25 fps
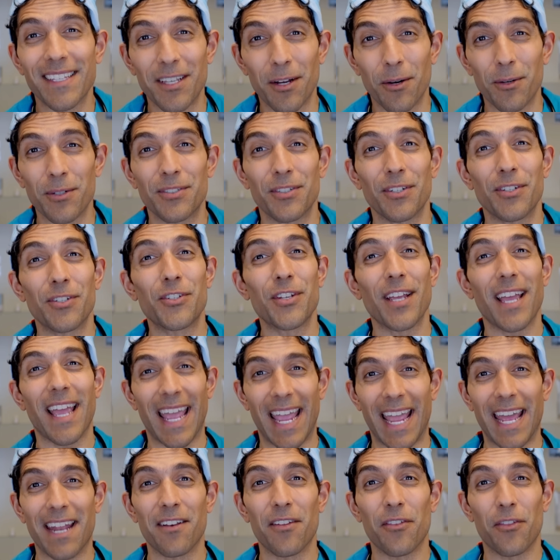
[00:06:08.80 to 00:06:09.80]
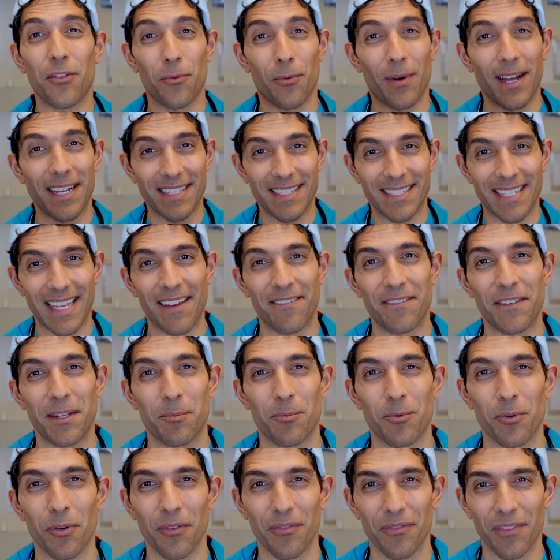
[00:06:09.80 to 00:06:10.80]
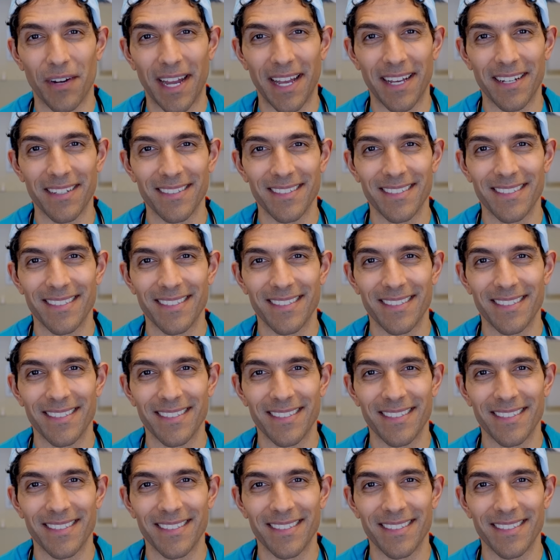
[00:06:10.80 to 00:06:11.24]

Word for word: dosage and the right safety profile.